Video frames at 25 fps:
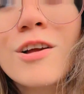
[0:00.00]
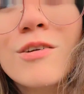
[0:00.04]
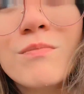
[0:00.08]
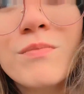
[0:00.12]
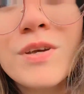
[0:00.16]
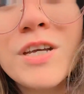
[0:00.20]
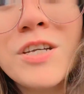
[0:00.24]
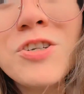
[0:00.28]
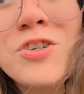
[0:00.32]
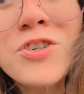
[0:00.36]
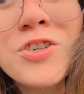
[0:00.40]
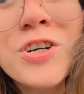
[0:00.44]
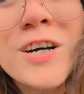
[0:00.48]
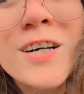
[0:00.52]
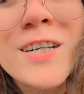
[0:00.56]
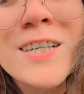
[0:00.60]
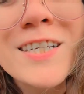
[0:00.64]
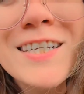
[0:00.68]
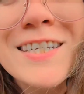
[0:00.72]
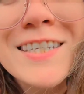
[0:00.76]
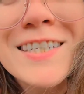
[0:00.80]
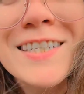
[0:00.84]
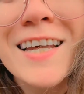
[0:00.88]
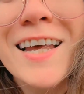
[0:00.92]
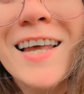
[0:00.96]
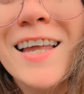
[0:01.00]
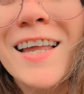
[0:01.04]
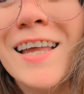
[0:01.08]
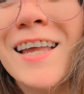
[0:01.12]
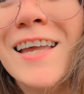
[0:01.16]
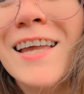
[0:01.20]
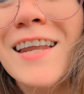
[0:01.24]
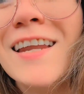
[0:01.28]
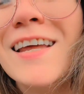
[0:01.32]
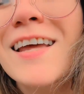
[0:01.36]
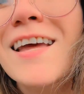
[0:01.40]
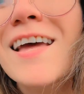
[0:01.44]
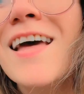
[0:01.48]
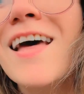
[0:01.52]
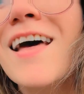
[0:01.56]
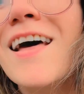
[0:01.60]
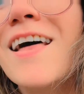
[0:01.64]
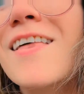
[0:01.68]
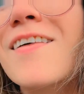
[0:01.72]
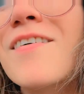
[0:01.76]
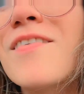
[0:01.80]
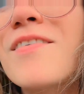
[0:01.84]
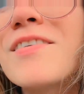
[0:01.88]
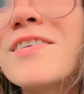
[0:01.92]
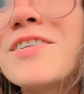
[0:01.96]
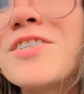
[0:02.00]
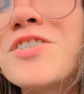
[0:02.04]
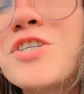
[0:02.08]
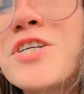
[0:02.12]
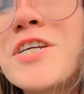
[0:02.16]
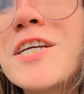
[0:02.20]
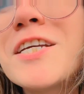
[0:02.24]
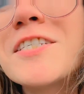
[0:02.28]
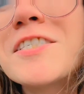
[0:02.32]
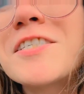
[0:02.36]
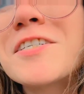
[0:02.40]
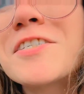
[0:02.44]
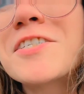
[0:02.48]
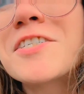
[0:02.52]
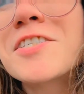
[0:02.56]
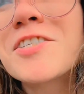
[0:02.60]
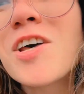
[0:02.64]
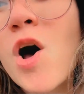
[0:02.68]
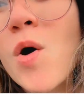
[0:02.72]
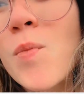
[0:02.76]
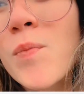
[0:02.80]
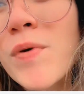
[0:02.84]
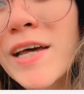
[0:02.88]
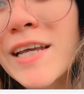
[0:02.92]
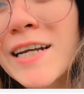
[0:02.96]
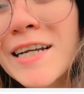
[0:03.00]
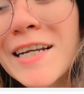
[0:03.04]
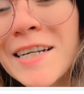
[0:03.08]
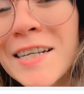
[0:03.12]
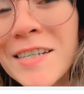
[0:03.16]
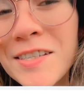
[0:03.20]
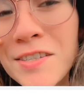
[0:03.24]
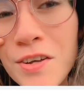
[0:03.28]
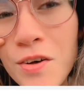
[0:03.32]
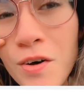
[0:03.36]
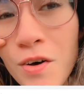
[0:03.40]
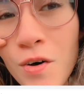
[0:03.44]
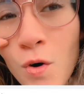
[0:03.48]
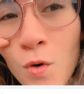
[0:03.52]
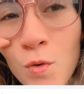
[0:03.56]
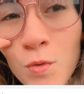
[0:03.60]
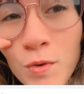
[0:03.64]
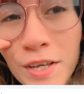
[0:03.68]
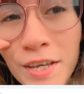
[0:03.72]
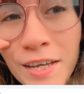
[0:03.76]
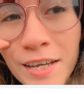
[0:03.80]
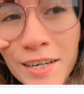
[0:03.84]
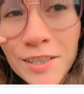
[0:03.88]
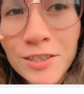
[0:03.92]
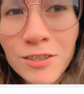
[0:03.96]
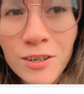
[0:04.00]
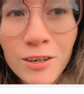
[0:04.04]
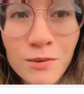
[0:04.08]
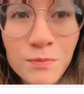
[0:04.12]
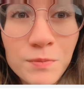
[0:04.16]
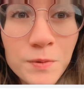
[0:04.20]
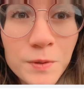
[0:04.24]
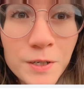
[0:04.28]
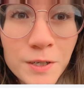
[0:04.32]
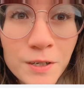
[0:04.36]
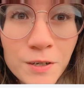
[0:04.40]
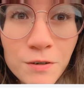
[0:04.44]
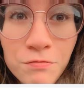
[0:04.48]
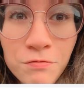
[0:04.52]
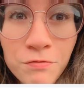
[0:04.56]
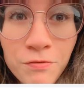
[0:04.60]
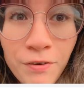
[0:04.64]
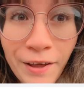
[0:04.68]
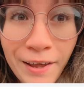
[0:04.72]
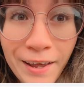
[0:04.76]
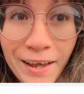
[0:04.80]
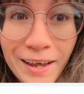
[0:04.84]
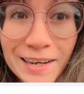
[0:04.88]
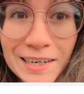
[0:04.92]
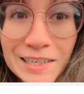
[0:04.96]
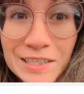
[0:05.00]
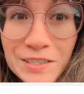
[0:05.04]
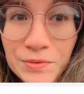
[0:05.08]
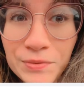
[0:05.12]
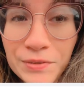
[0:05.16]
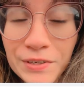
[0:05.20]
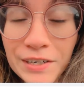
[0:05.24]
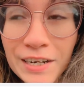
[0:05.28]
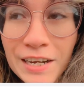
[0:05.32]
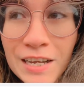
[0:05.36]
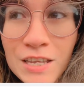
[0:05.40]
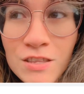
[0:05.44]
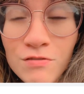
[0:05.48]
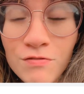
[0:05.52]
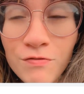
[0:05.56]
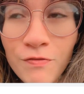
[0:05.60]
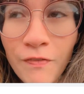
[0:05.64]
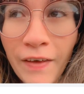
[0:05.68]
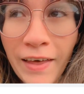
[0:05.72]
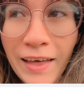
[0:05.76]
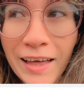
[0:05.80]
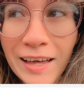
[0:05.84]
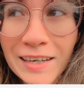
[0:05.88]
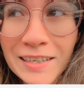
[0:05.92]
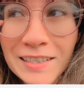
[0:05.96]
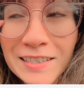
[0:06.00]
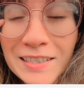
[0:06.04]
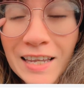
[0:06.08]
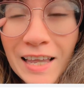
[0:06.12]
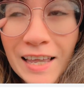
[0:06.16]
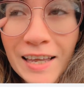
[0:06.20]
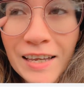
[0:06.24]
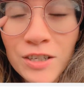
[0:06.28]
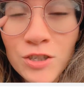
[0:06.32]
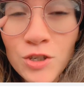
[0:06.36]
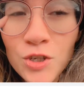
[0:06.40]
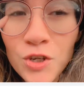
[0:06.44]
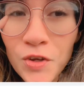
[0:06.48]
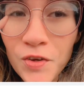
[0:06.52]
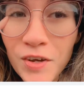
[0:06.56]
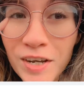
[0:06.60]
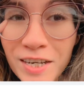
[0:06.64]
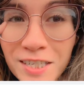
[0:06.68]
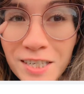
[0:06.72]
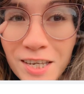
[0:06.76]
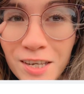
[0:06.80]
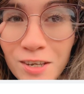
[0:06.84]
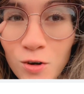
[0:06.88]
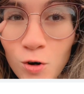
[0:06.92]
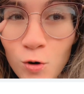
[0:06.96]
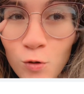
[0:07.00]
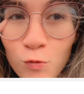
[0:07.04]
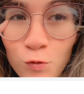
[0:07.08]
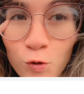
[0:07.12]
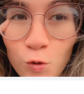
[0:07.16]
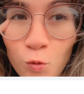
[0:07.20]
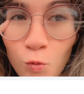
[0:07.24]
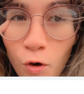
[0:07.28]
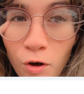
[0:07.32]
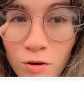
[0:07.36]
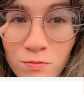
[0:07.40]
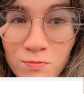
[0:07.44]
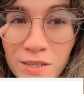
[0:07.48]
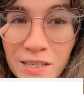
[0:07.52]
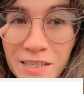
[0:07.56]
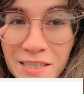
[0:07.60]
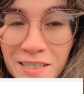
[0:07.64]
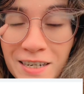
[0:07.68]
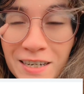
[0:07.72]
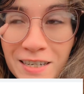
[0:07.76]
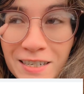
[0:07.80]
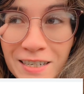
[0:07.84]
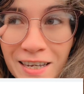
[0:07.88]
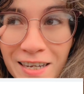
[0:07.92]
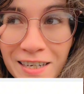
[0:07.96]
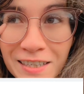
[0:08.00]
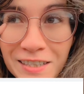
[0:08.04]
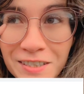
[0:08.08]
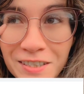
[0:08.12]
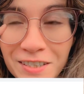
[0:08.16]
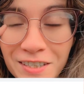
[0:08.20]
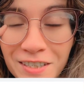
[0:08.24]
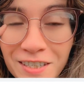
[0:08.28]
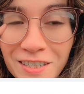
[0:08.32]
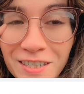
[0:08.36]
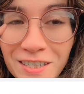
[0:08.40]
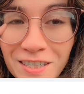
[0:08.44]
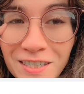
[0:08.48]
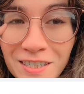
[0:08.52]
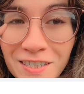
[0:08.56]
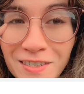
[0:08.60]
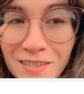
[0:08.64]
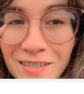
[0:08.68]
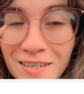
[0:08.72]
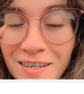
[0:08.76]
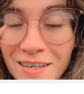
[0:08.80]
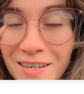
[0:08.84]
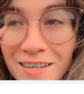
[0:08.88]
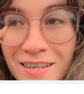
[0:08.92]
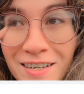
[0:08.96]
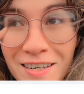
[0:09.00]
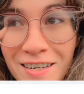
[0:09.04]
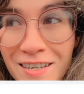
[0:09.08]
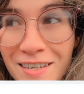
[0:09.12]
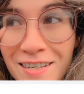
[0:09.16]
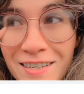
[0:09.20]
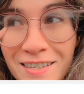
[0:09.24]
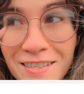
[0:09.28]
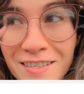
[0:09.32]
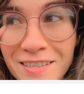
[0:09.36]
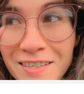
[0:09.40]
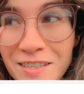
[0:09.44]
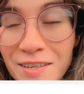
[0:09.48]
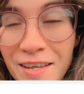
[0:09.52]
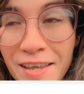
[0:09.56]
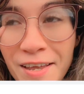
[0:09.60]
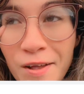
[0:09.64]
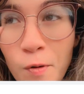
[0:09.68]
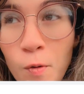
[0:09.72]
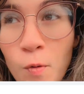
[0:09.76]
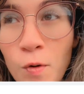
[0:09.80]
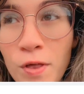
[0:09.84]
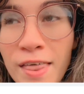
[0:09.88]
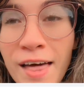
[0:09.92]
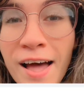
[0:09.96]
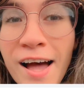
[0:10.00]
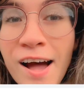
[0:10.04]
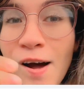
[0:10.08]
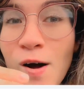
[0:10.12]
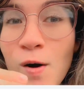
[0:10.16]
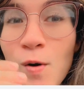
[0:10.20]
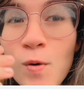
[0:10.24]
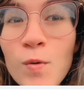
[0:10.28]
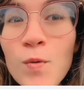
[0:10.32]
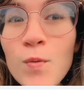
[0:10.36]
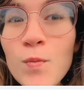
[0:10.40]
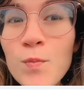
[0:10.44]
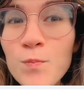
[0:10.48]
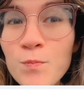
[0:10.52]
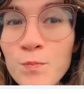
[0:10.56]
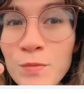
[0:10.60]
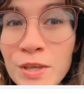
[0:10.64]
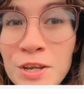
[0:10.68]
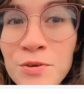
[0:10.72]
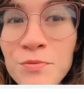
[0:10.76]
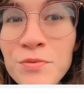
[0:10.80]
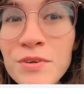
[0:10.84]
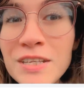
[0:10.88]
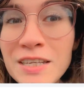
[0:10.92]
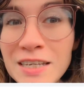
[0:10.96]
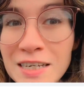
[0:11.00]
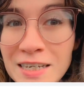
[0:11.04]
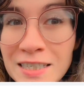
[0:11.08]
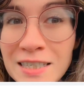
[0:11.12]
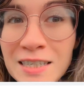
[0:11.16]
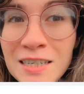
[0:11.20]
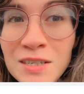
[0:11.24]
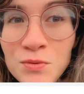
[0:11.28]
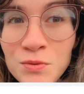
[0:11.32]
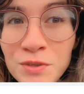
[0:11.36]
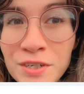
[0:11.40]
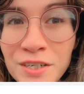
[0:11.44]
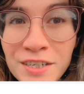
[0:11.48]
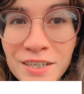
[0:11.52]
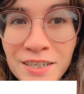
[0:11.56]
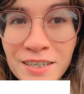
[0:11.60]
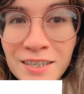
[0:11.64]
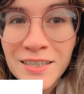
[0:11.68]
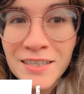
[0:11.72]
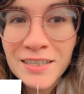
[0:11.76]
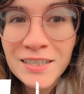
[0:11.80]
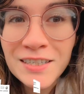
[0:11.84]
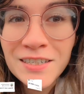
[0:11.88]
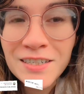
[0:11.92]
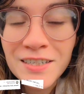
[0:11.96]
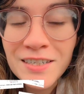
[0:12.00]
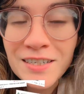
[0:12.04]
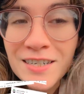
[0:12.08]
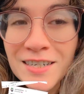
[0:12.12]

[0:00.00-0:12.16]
Gigi Jolly said, geez, there's so many, it's only October. Facts, right? Facts. Like, do you guys get overwhelmed as collectors just like with how many releases we're getting this year?